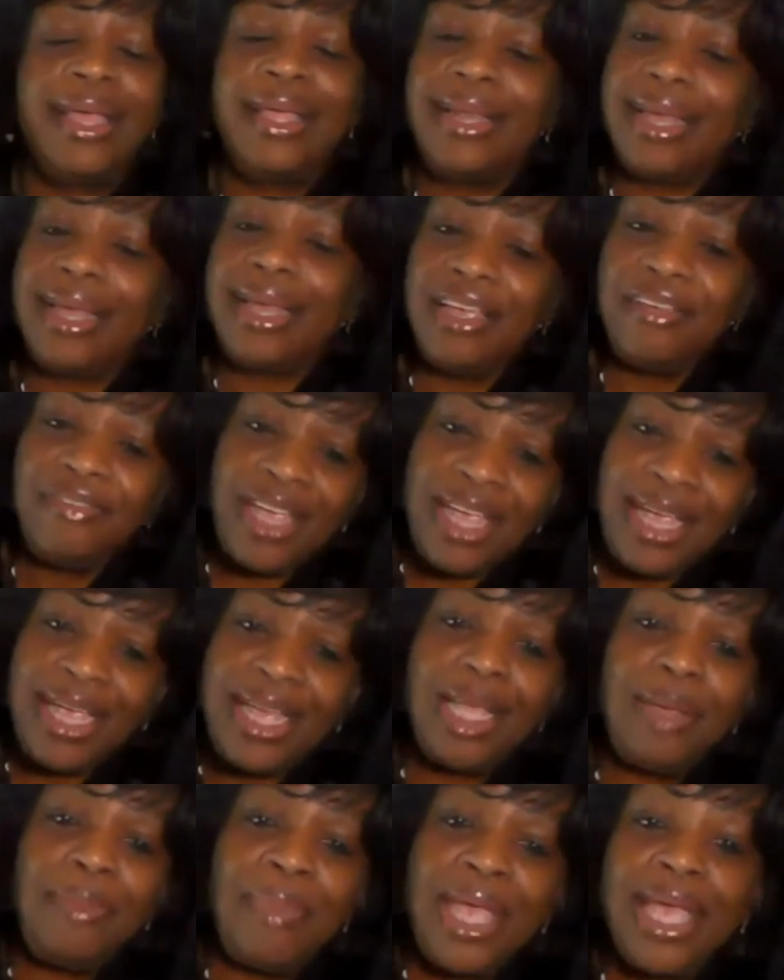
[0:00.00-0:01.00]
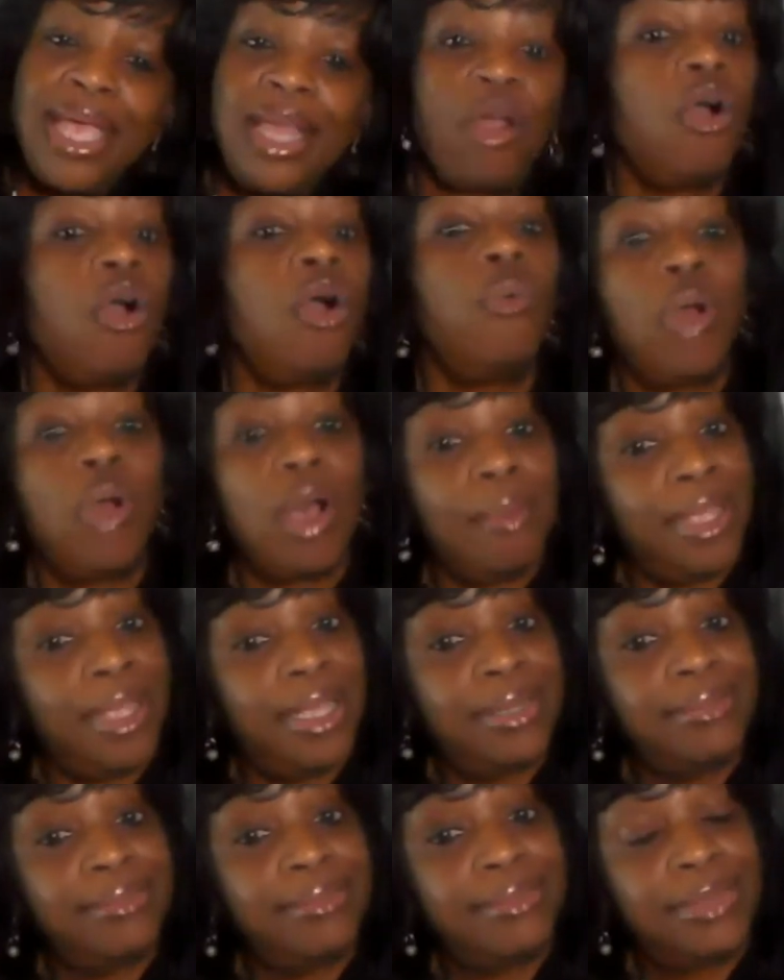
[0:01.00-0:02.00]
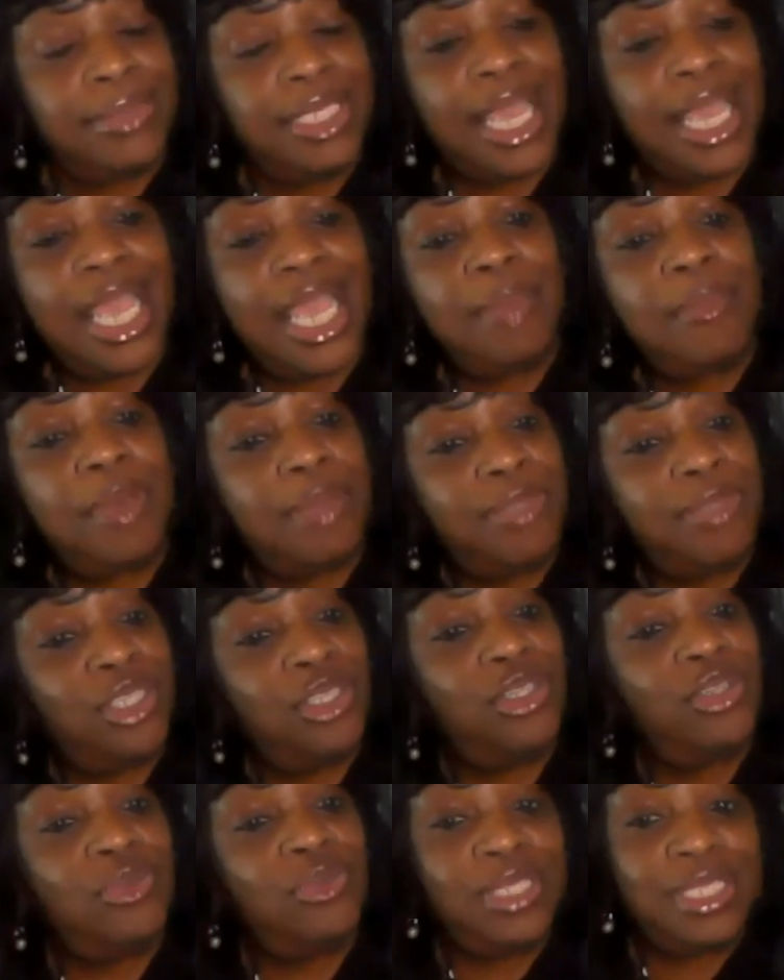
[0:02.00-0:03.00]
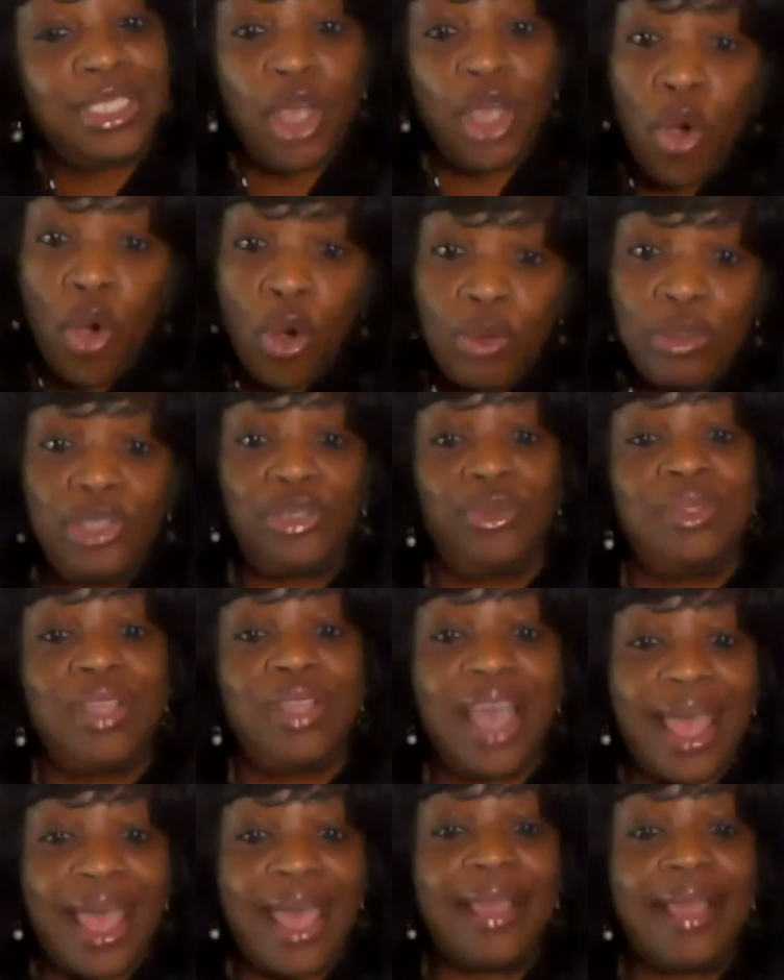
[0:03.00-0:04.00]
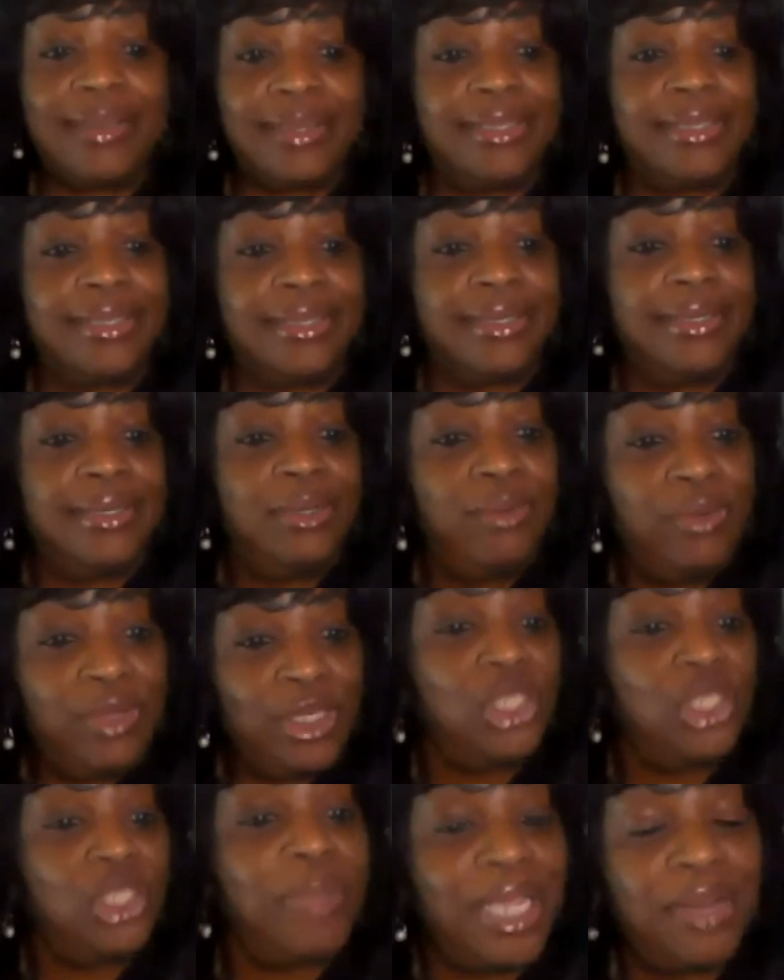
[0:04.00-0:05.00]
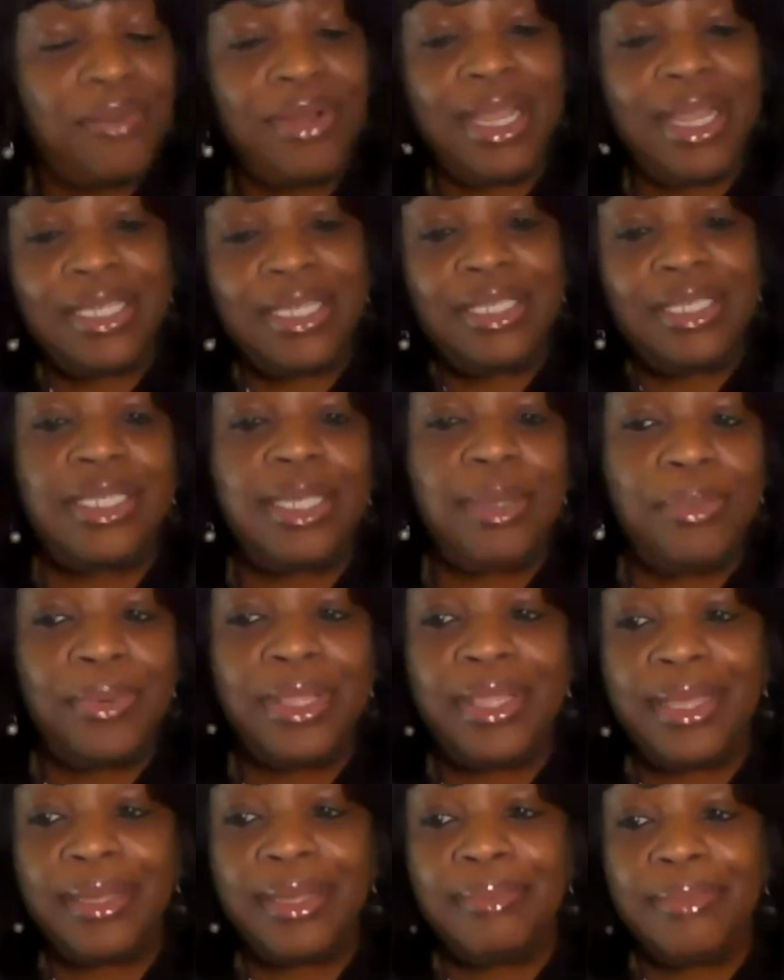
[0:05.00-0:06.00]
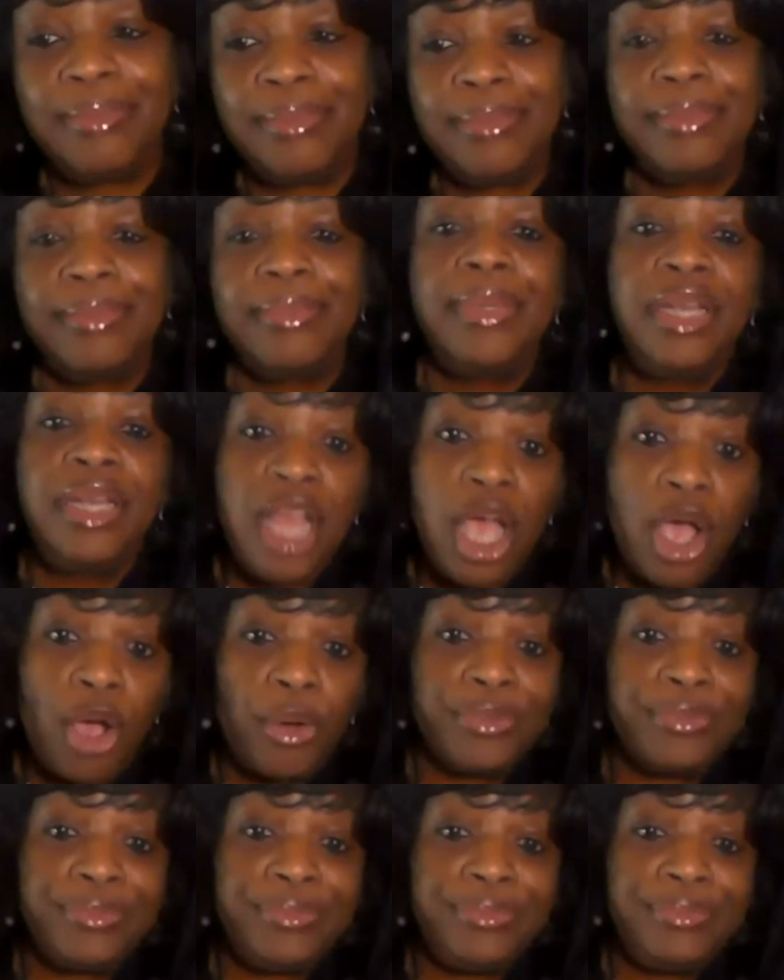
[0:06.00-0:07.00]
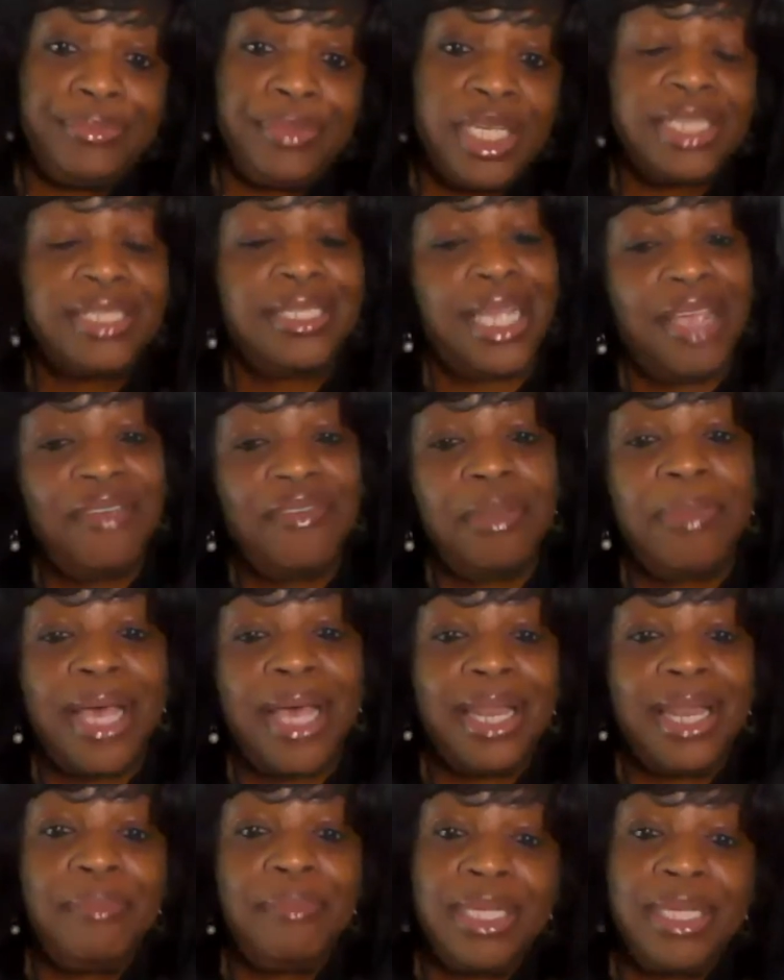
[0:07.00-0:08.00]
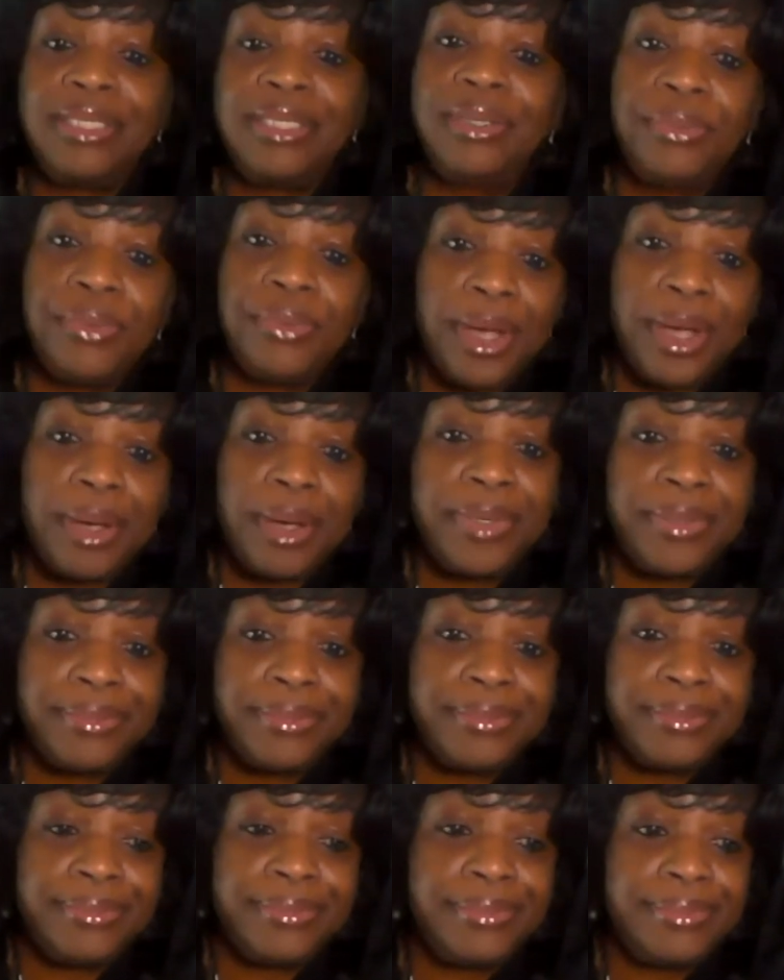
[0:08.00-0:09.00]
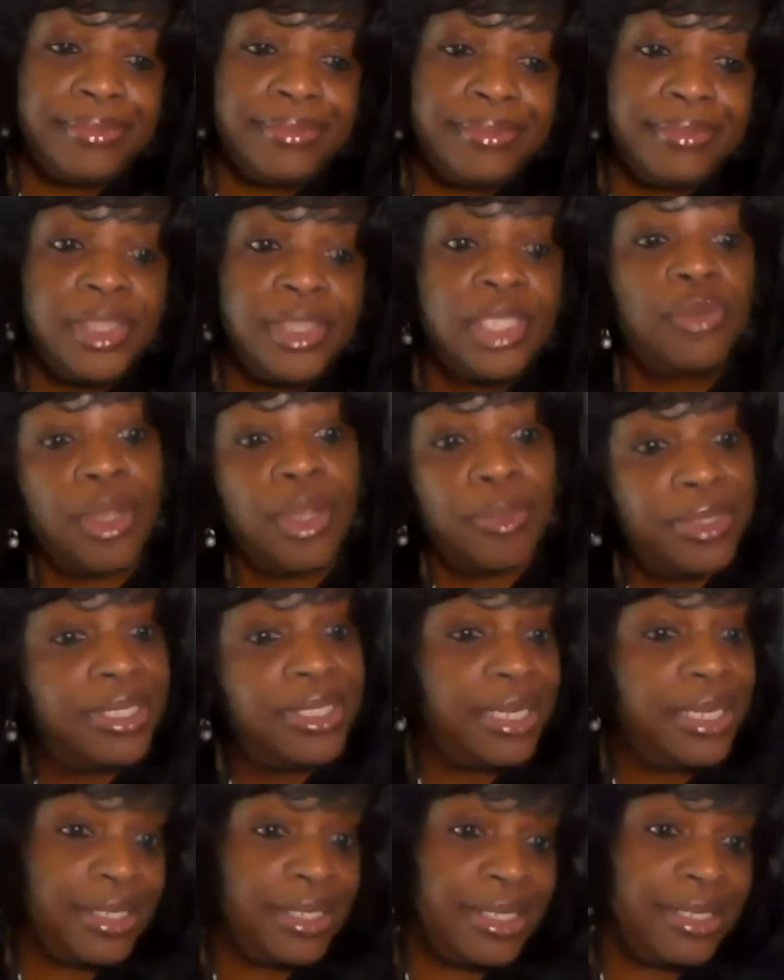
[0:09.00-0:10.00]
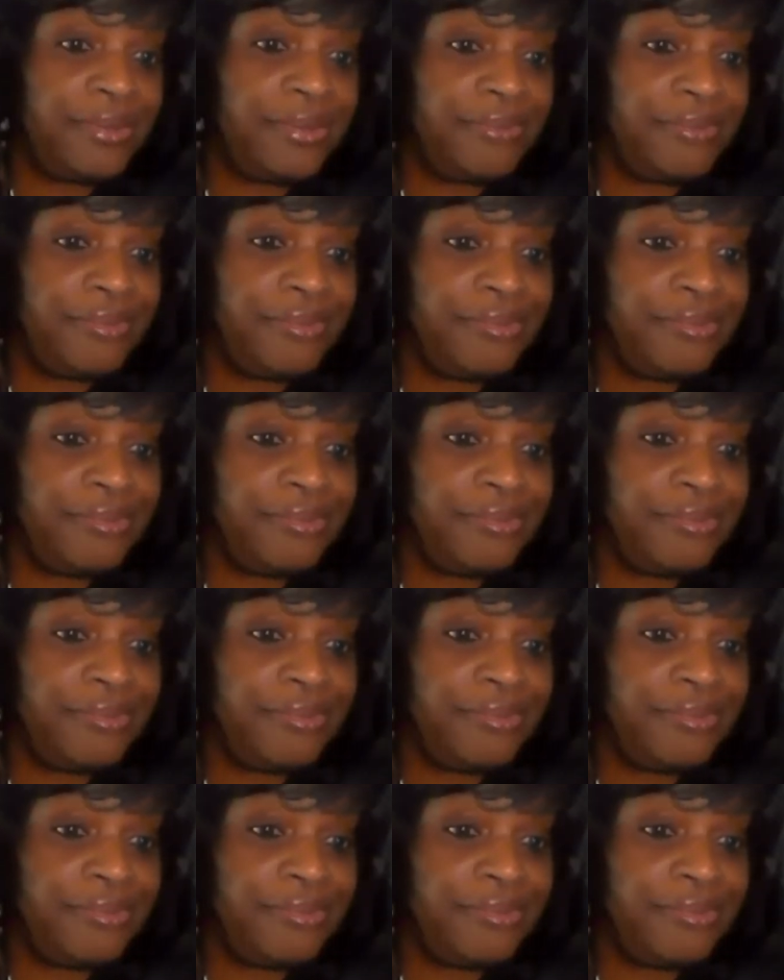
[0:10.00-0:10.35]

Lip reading: Now, if any man or woman came up to you and told you that, would you be in a relationship with them? No, because everybody meets the representative.